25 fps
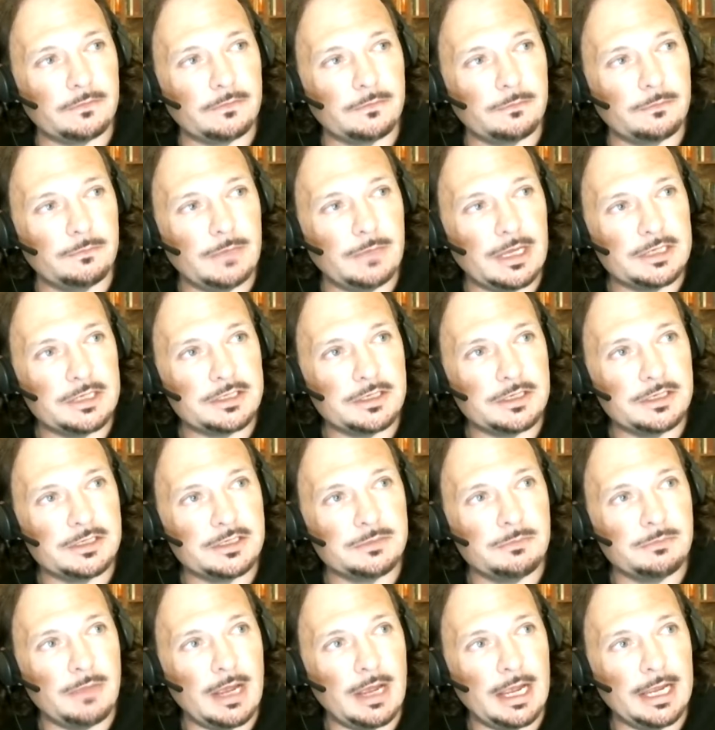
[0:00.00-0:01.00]
mention
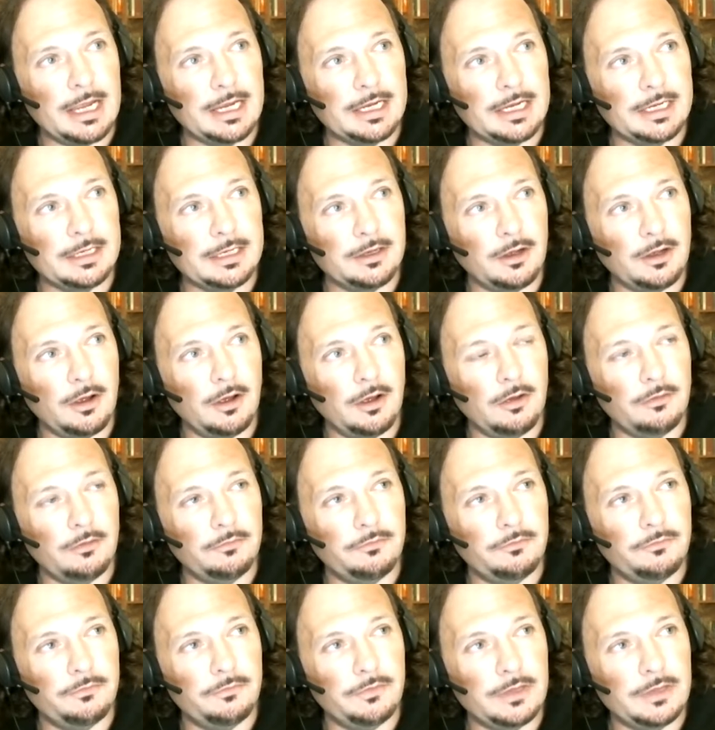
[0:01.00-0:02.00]
is made of
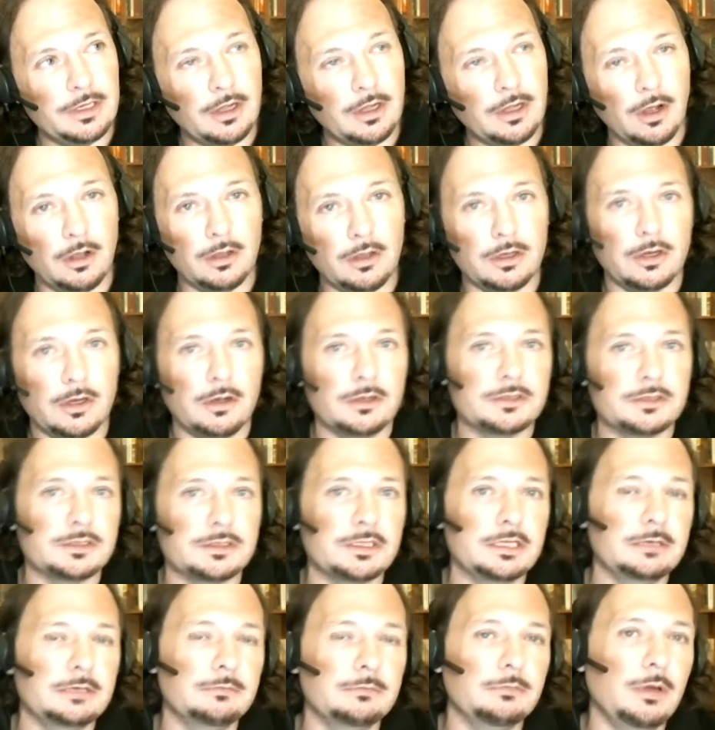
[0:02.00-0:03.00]
the
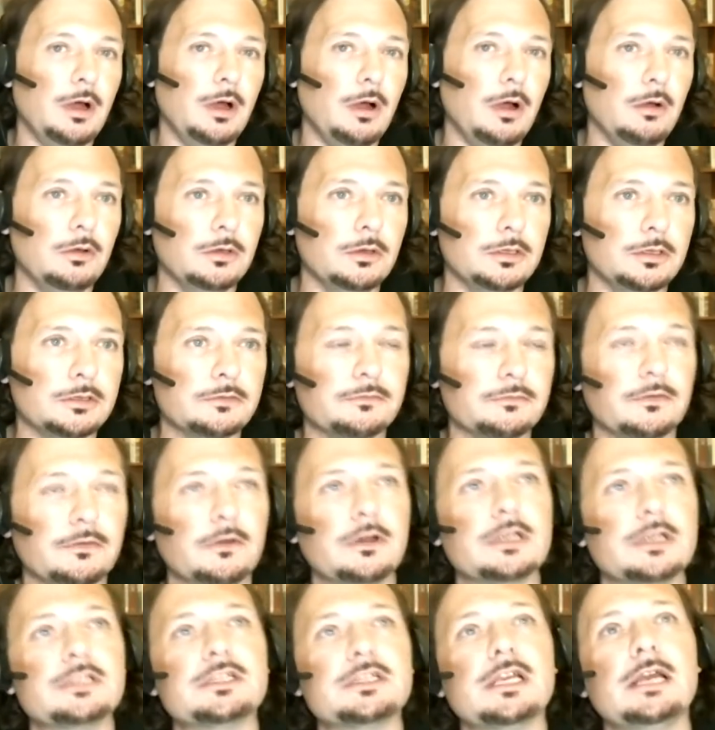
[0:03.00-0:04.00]
Holocaust in Poland,
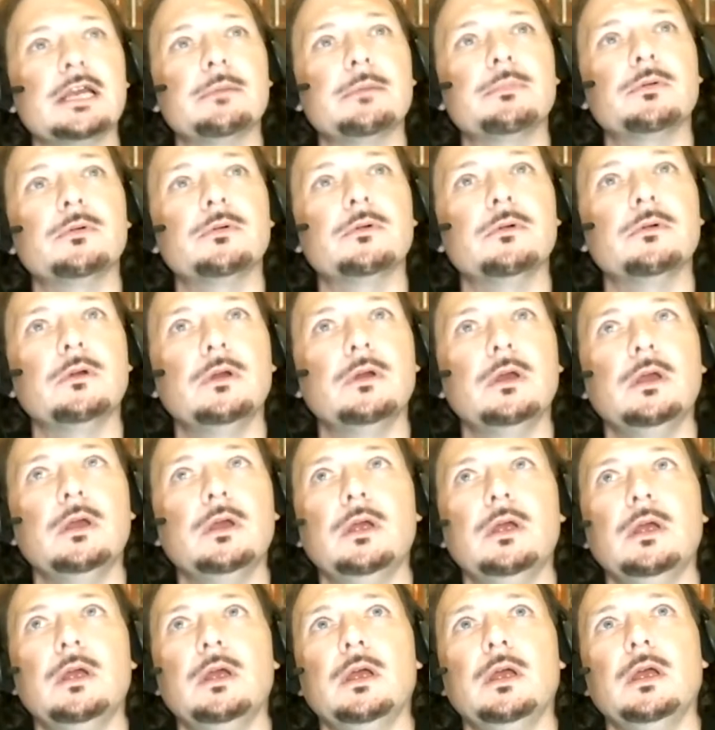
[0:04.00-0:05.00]
for example,
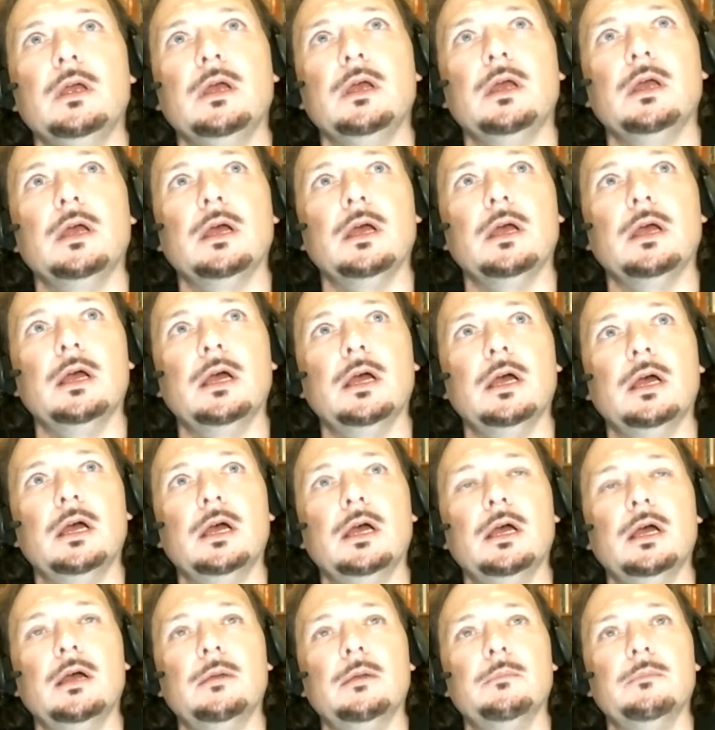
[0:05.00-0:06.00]

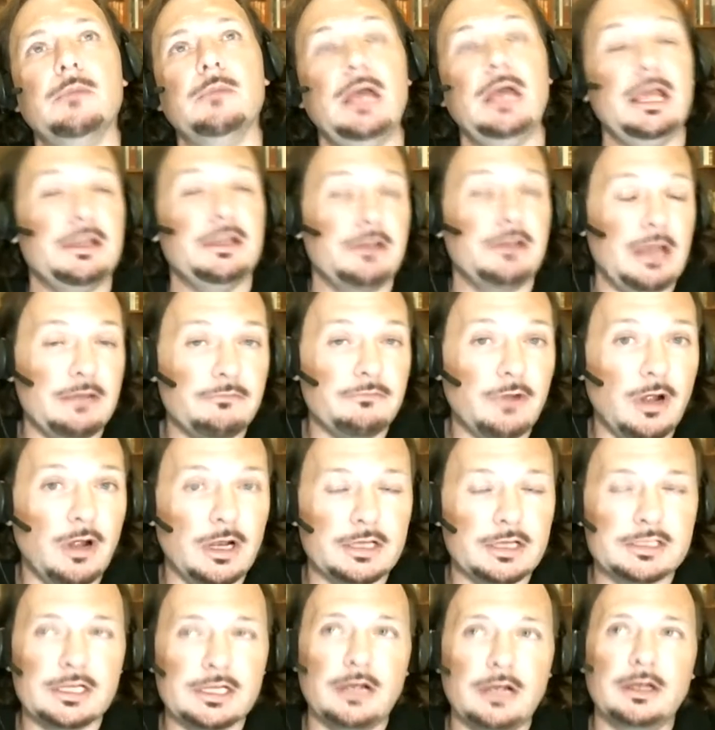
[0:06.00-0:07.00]
And
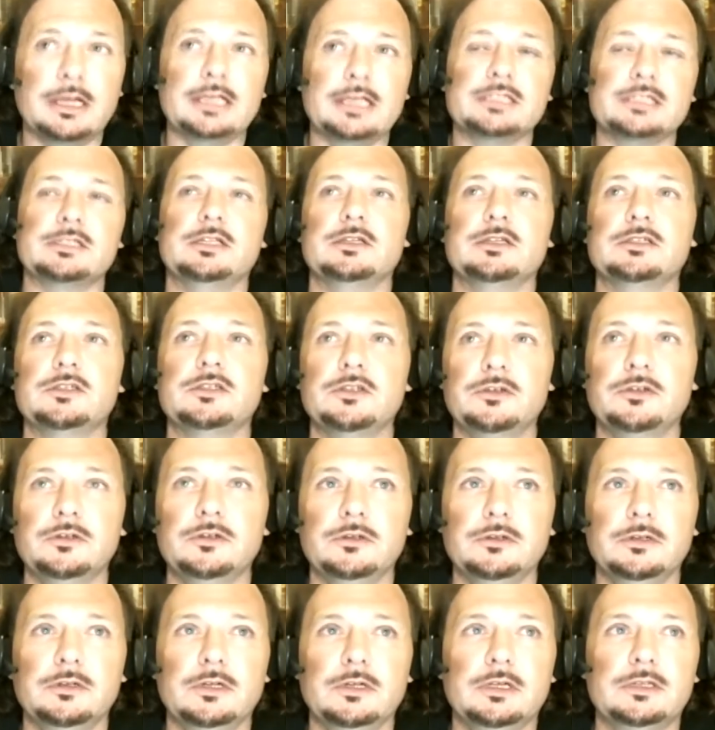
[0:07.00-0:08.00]
rightly so, I guess you
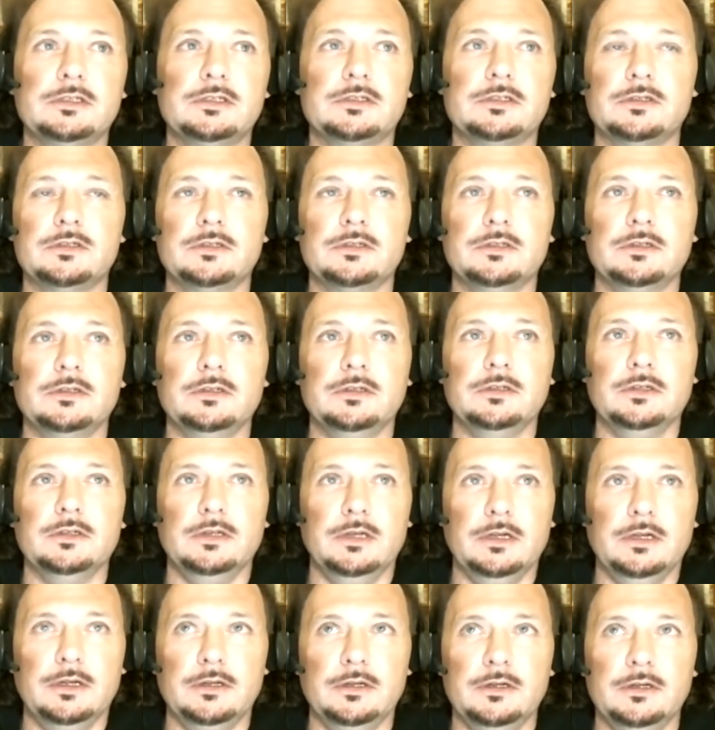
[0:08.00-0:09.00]
soon, it's, you
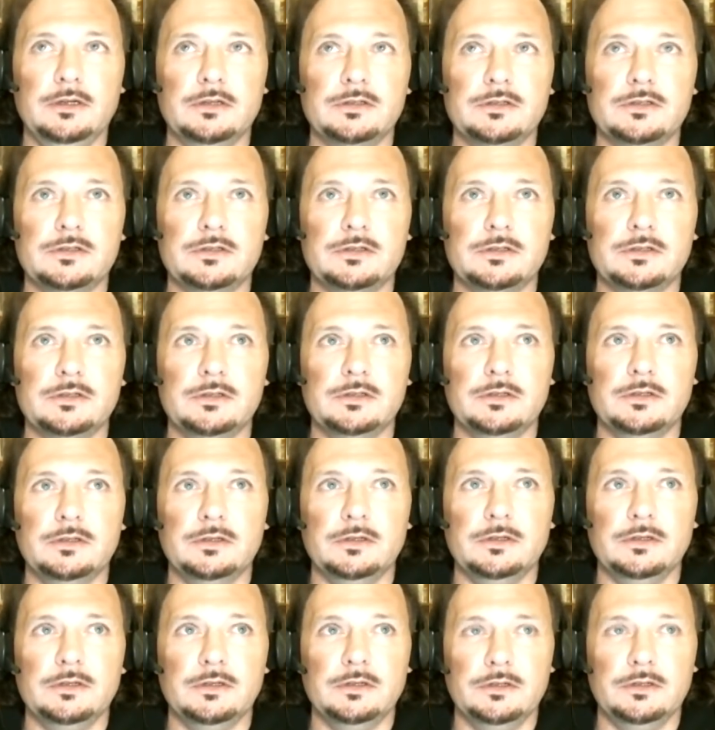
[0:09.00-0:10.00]
know, you
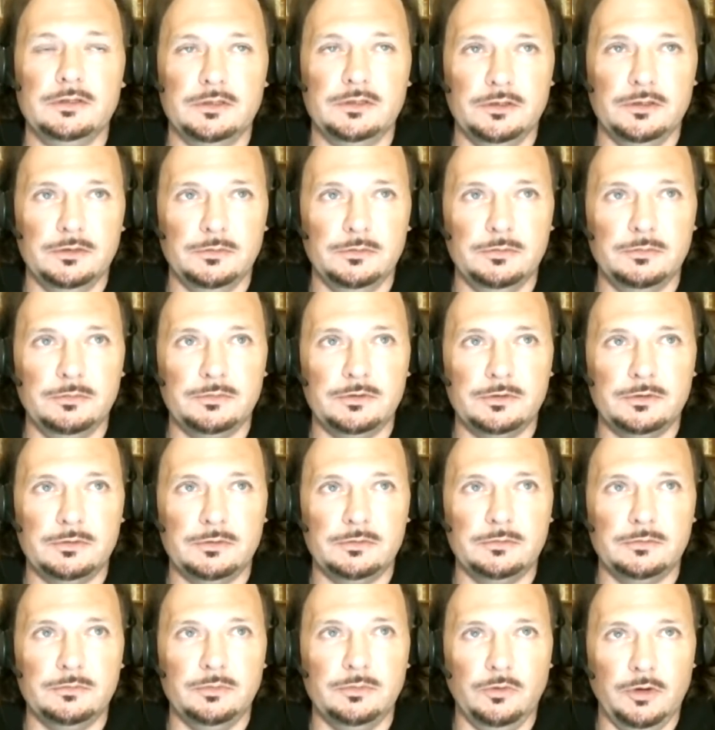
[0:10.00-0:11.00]
soon
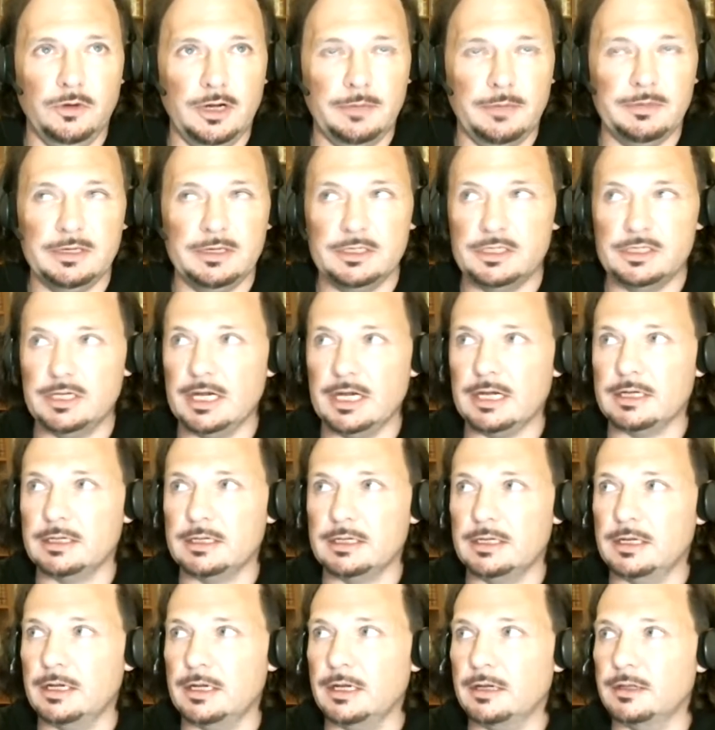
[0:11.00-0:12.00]
brought up in check,
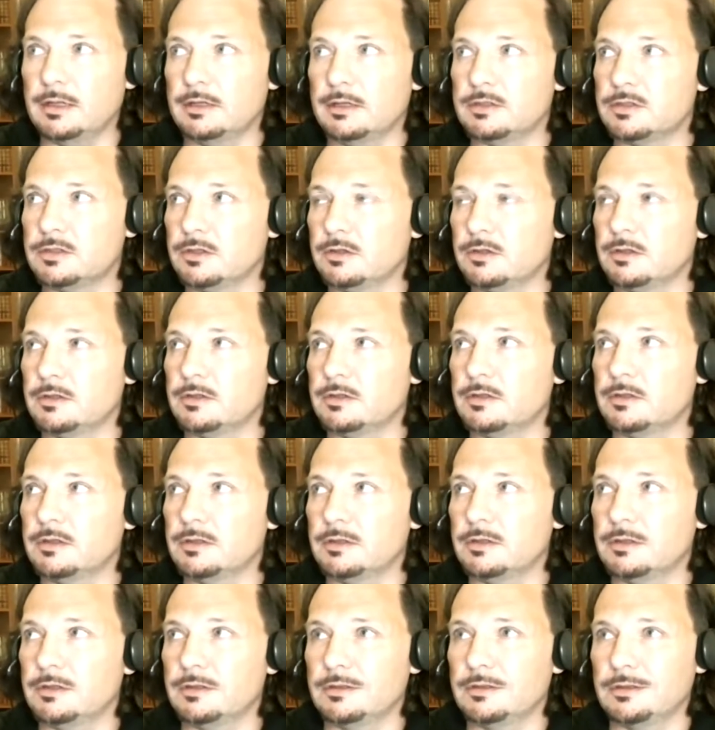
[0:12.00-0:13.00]
you know, they soon,
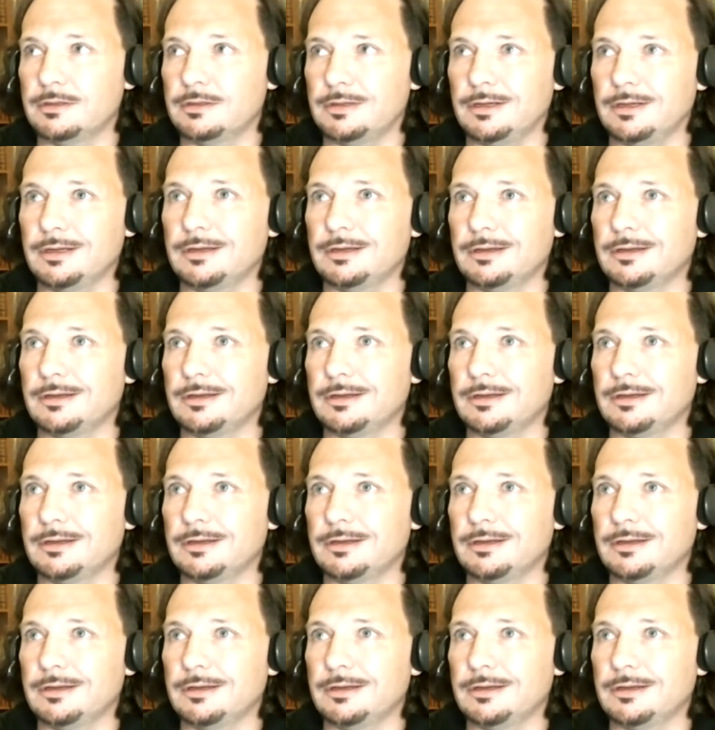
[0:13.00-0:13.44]
you know,